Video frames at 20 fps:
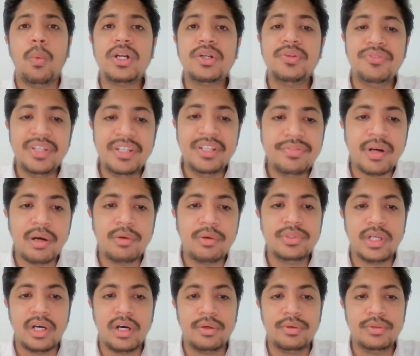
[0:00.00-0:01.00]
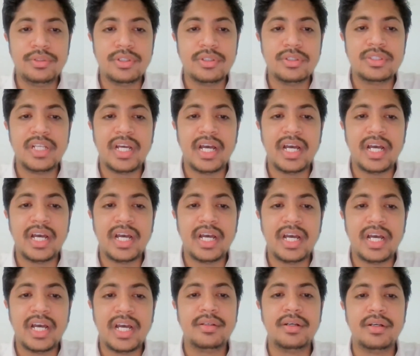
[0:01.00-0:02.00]
What we found out
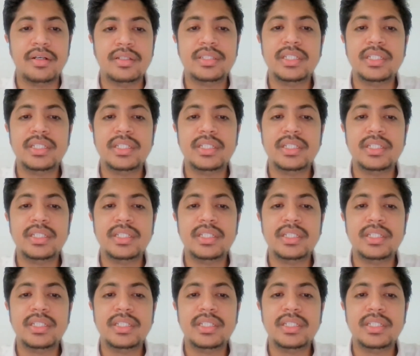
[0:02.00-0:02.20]
that